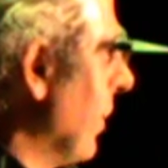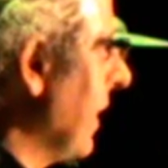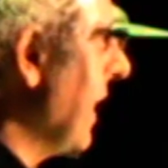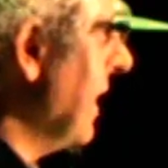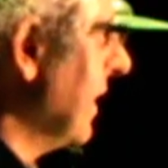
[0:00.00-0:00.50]

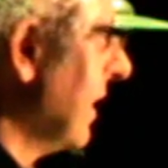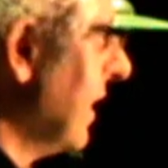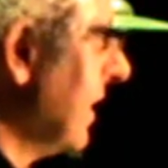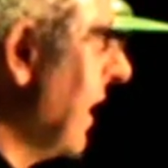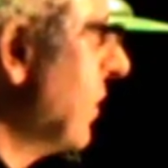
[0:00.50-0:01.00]
were
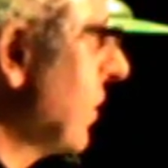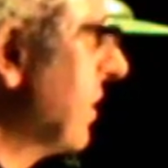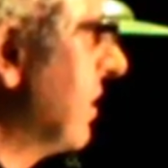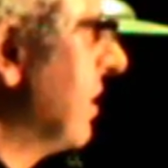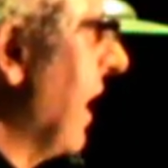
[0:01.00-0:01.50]
they
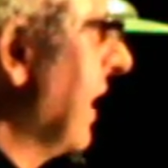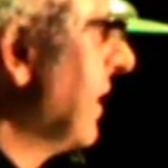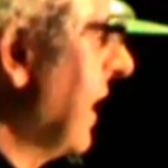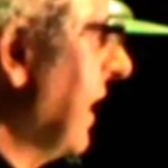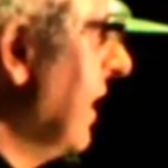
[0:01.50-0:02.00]
just
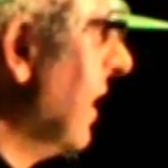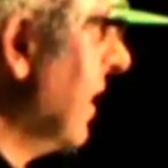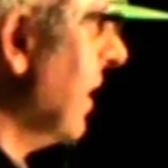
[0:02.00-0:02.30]
standing